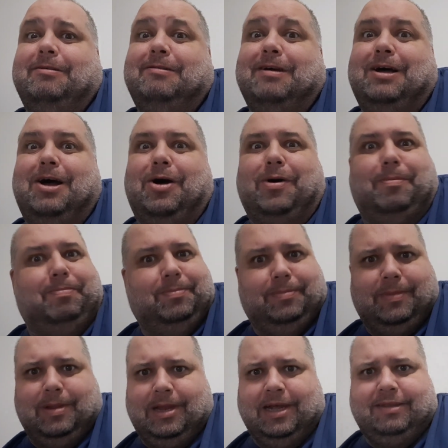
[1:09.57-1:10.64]
so
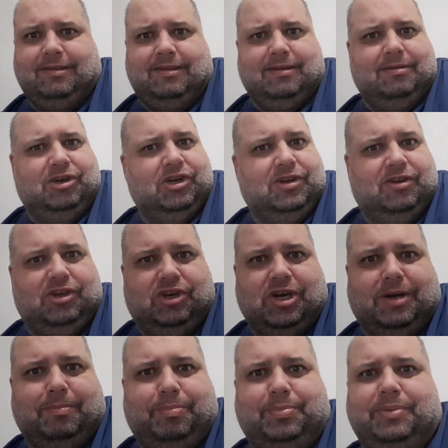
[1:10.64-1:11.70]
let's just
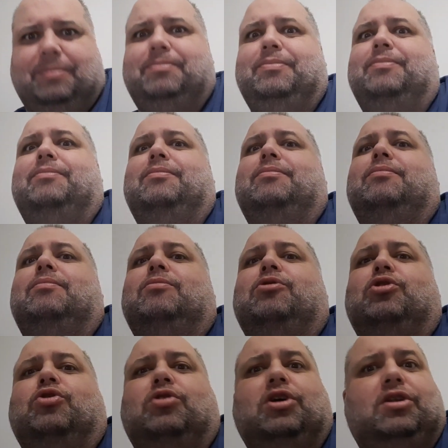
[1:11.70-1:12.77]
jump
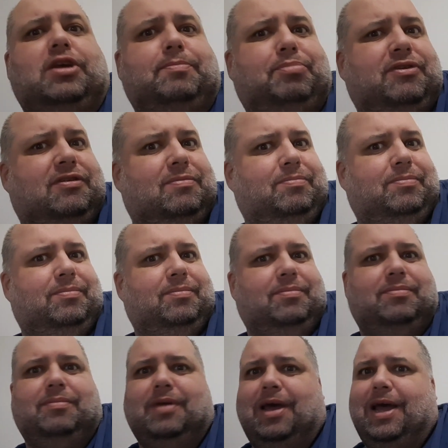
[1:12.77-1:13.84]
to the tips
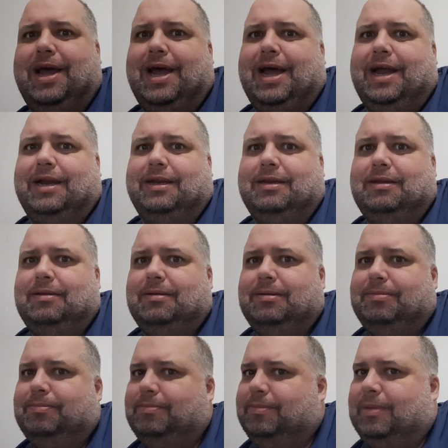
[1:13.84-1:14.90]
and
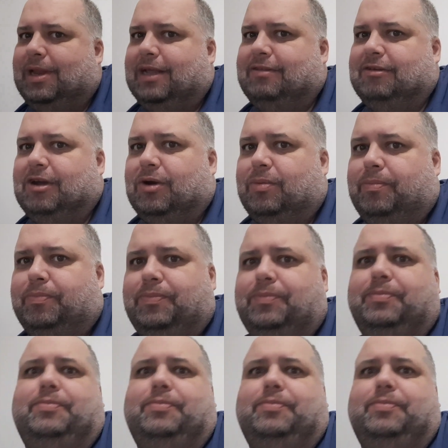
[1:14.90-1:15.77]
let's go.